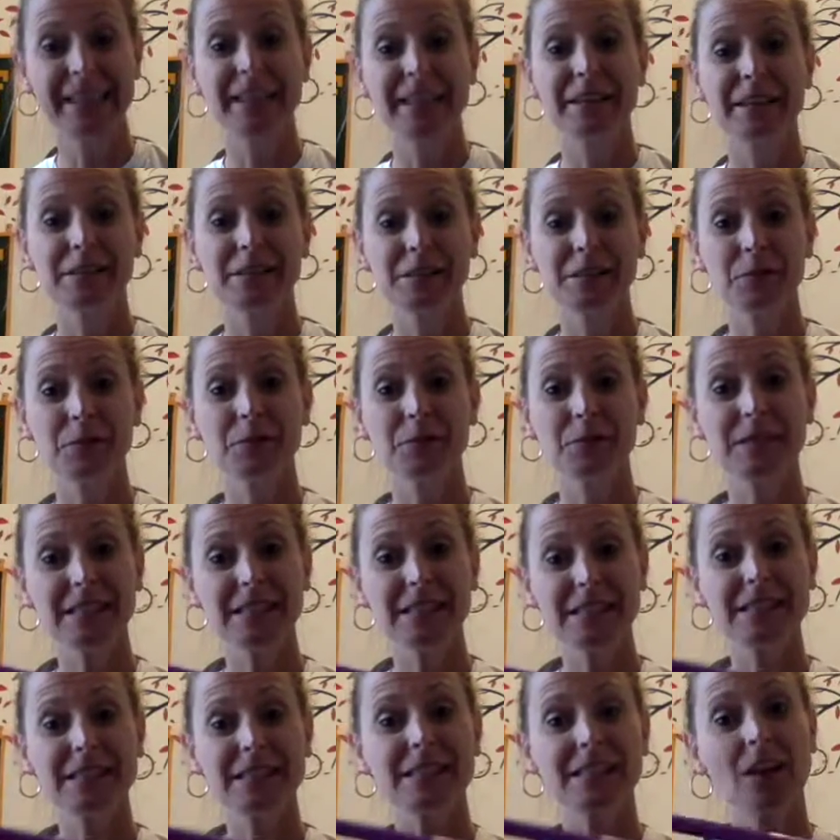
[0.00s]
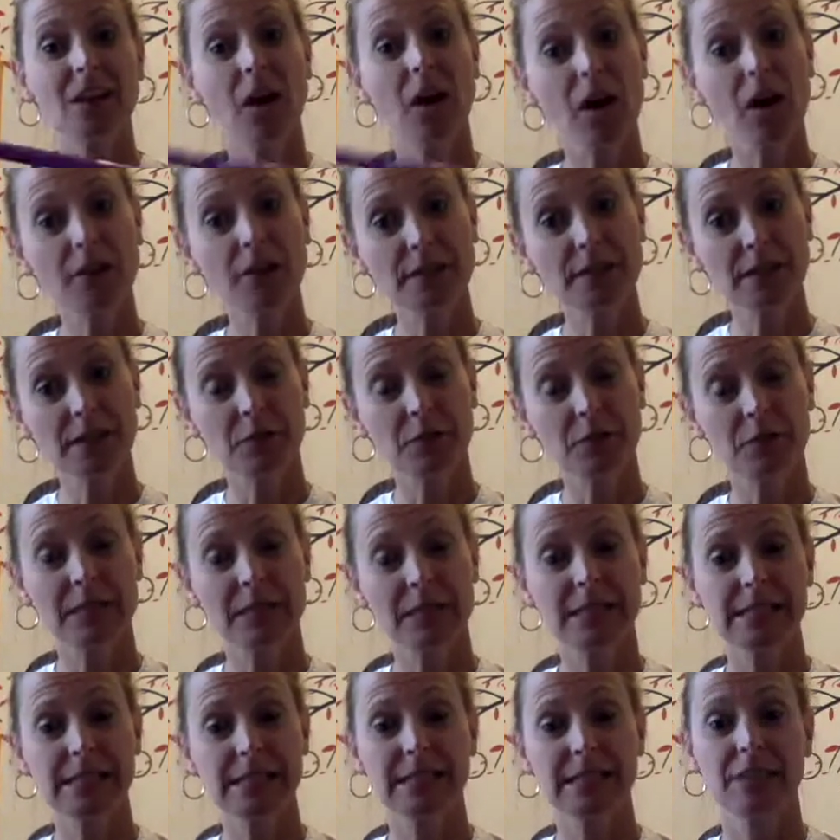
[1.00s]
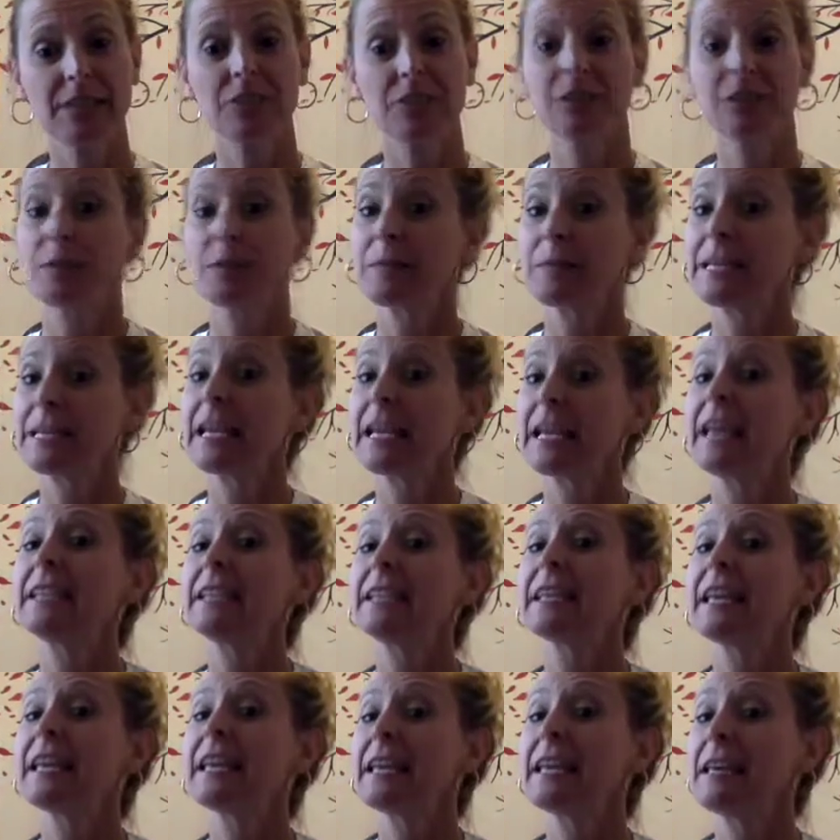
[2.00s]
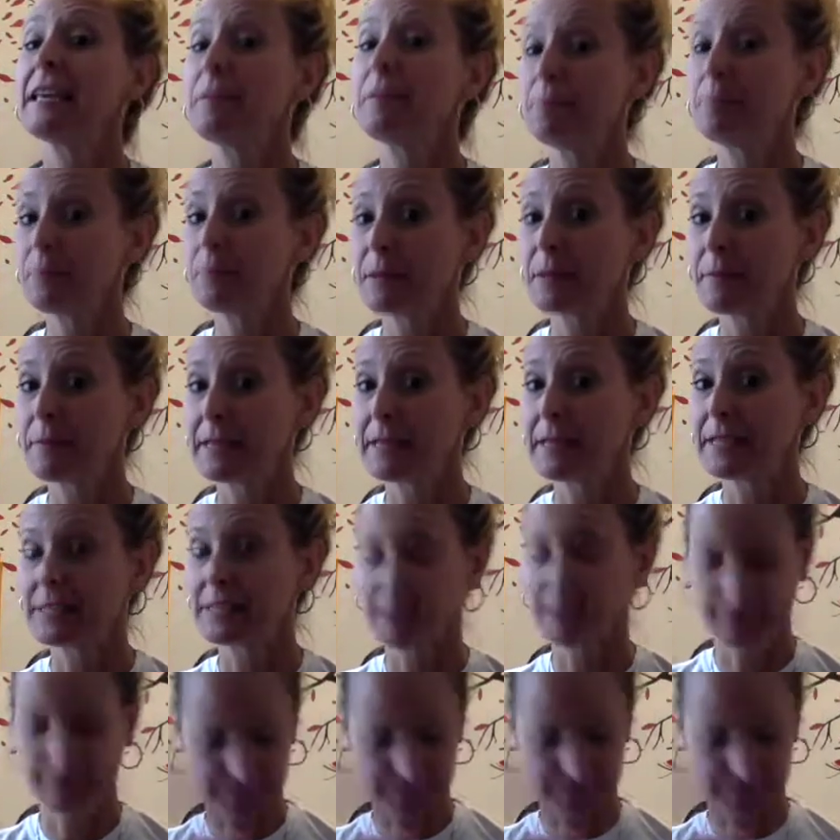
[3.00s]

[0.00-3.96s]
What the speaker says: So this is also considered to be an implement.